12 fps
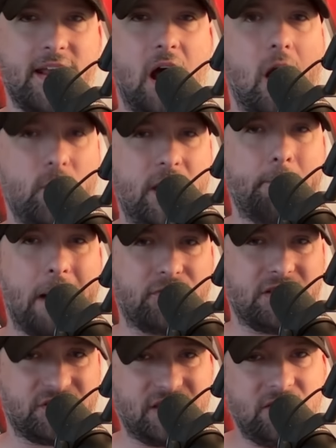Are we about
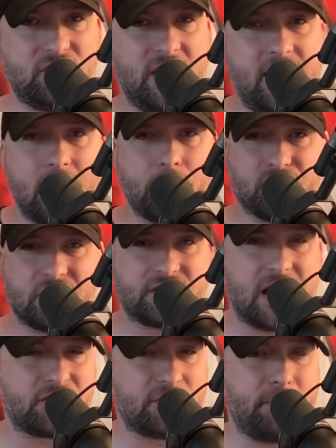to see Dean Ambrose and
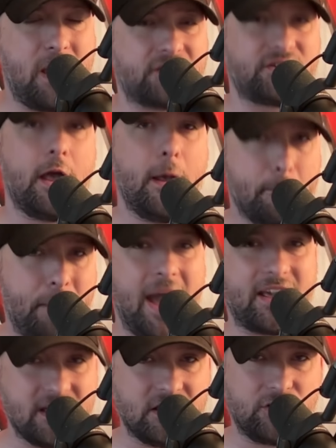Sasha Banks
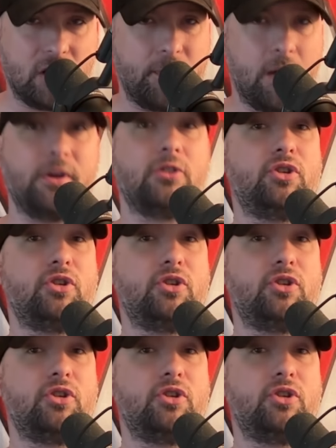back in the WWE?